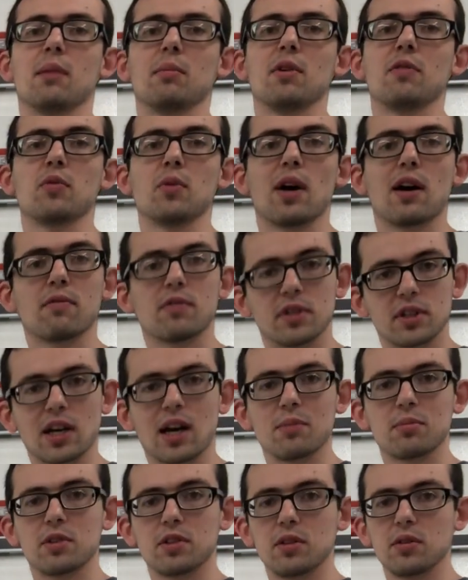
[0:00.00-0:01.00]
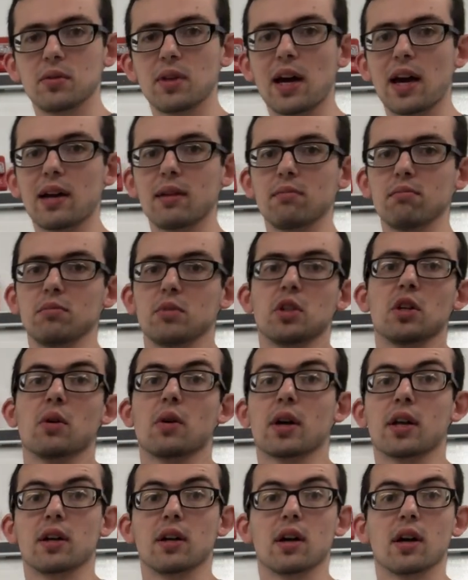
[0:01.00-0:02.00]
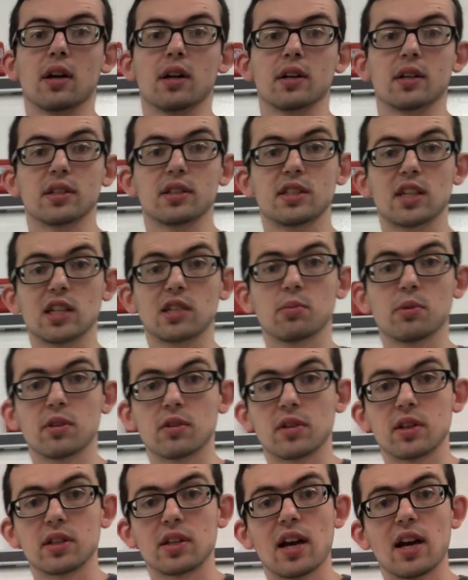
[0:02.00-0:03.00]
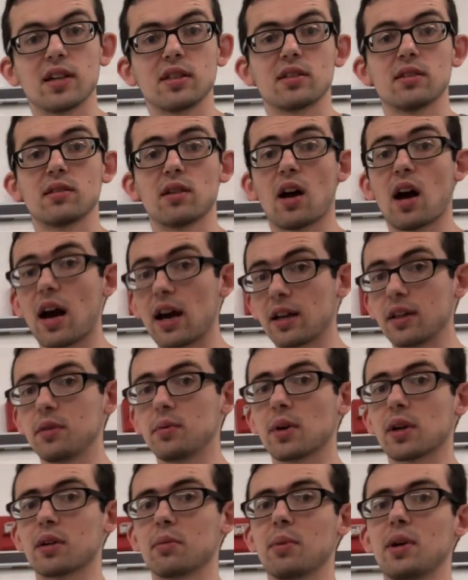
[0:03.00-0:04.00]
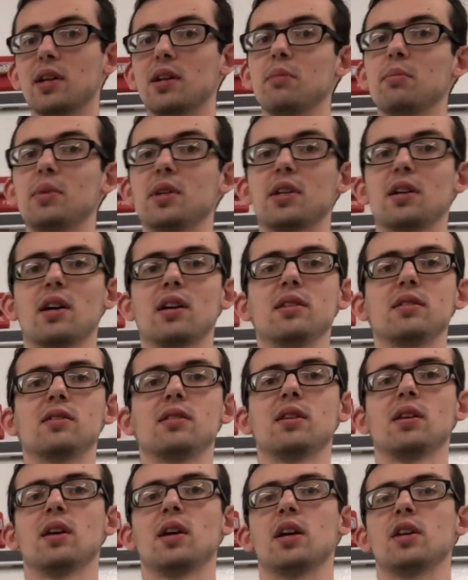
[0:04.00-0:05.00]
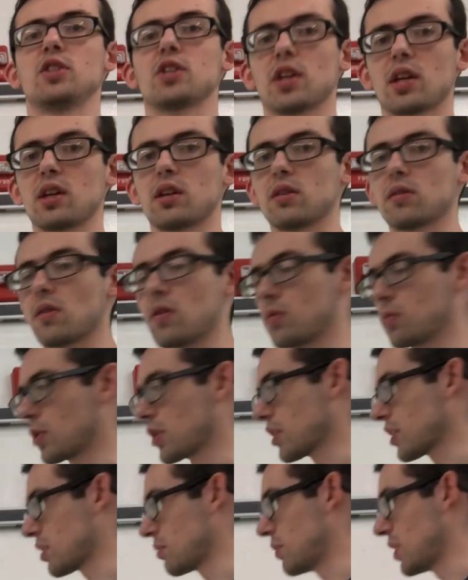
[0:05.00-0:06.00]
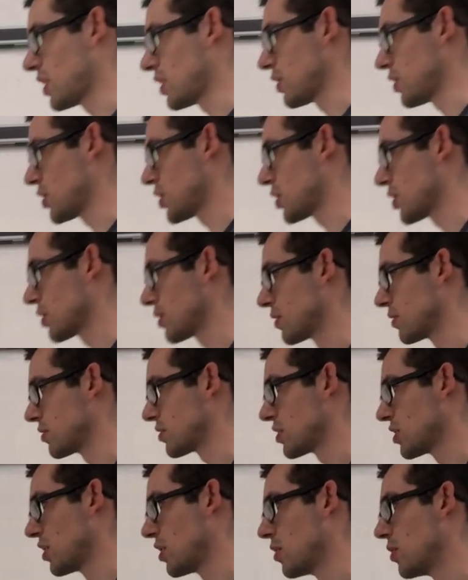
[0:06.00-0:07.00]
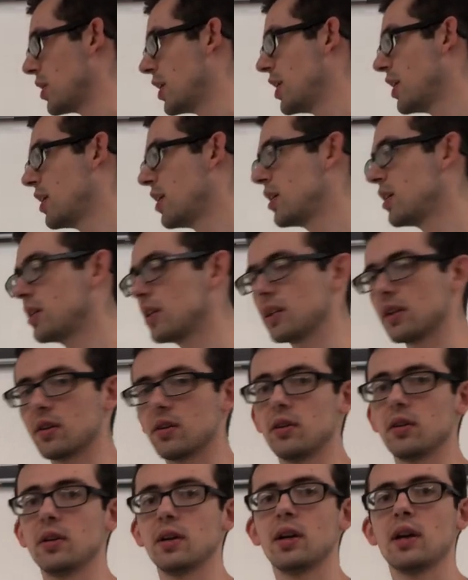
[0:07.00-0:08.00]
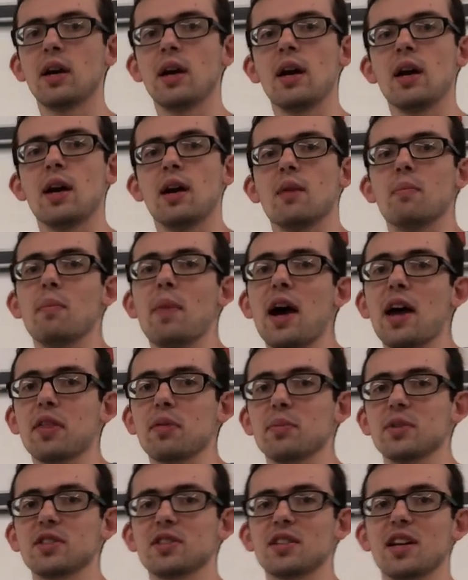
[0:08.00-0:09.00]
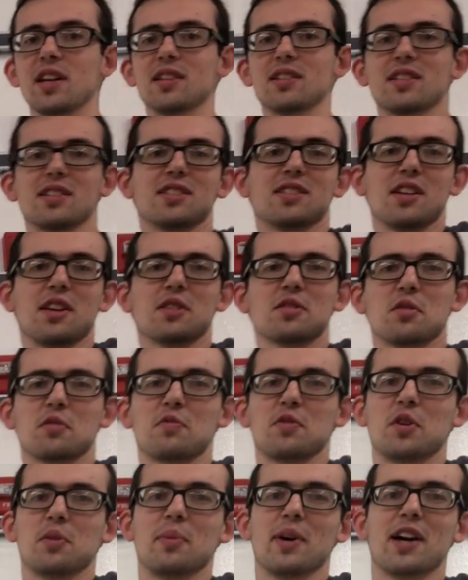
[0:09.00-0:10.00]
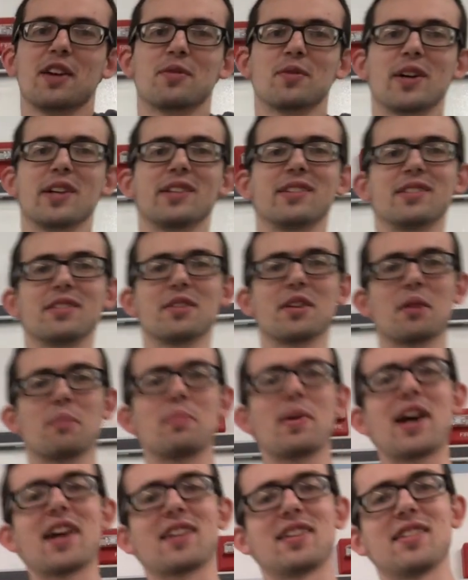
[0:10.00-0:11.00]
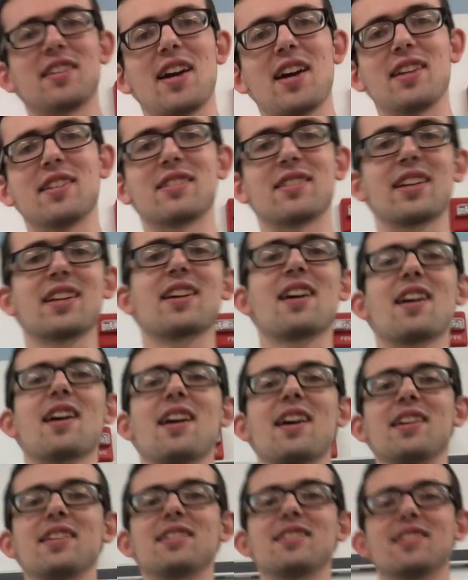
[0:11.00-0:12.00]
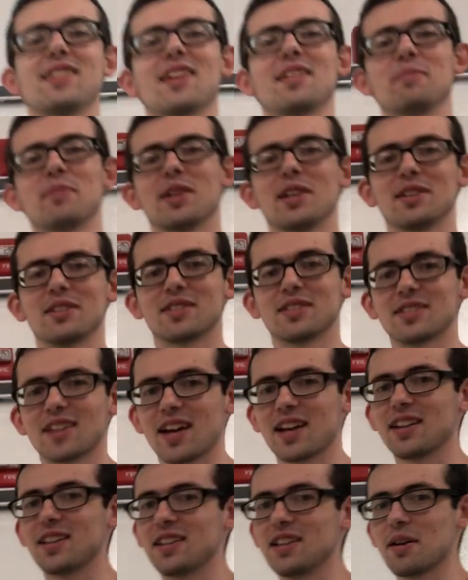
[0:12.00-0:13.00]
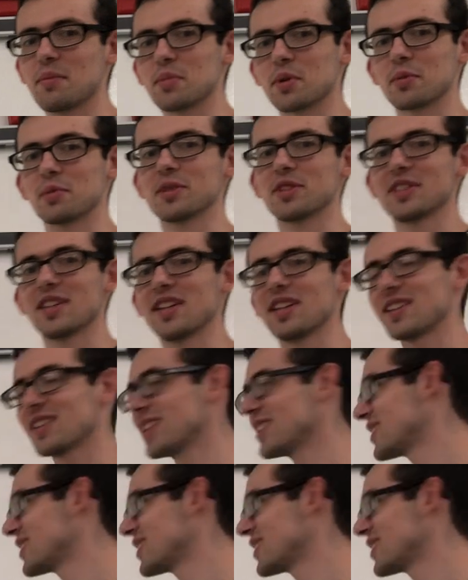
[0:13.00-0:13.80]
If you have the time to do that, on an assessment or a test, highly recommend it, because checking your own work and making sure there's no little math mistakes, because they also feel bad, right? You come back to that and you're like, I made a tiny number mistake.